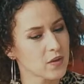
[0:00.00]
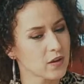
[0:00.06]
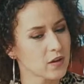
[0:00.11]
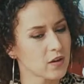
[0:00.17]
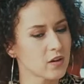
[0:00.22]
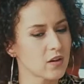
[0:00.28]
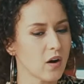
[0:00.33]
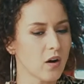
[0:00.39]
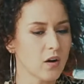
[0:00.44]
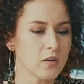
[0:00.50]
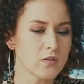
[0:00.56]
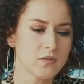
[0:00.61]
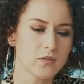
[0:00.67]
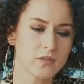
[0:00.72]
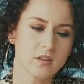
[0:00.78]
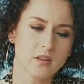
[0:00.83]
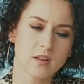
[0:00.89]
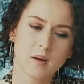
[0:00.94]
a
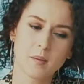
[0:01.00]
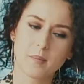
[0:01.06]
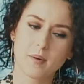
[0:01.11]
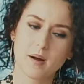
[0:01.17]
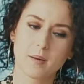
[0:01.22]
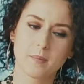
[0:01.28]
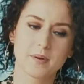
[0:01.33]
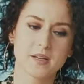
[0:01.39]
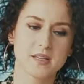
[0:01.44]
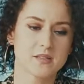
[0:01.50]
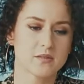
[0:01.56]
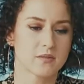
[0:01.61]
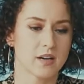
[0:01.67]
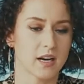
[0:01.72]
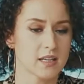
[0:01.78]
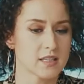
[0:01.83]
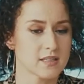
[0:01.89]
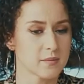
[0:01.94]
golf club up his
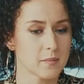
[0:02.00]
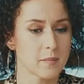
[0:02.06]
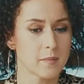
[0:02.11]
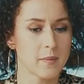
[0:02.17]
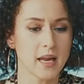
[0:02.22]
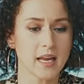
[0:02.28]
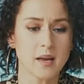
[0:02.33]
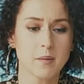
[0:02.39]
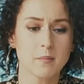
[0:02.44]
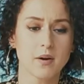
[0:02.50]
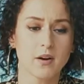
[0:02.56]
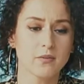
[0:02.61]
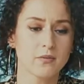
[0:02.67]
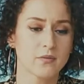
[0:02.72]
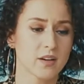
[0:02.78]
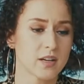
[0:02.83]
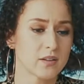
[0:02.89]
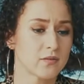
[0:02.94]
rectum, making my
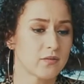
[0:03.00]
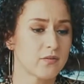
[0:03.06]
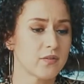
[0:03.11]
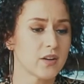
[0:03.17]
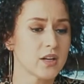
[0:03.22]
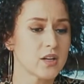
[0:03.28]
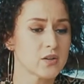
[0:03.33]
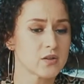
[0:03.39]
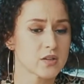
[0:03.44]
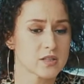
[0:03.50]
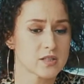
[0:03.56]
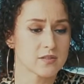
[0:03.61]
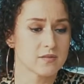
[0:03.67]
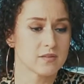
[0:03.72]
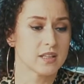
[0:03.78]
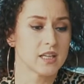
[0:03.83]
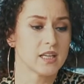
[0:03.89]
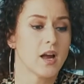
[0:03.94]
friend
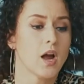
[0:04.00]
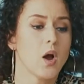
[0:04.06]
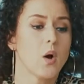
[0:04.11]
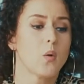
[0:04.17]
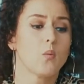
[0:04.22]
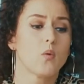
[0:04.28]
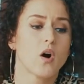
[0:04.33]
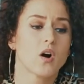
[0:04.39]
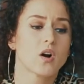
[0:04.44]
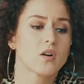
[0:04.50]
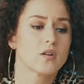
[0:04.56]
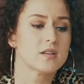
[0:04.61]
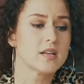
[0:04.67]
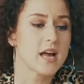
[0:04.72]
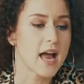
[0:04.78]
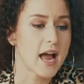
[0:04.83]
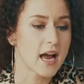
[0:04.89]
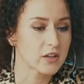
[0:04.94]
figuratively walk
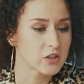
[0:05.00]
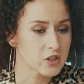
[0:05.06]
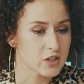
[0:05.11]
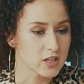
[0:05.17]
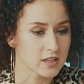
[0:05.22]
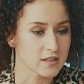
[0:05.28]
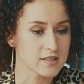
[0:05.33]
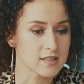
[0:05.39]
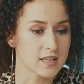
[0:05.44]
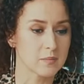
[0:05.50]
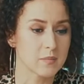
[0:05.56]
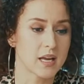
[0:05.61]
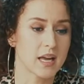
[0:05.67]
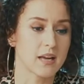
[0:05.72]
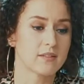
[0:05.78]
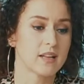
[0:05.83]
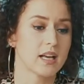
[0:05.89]
on eggshells and behave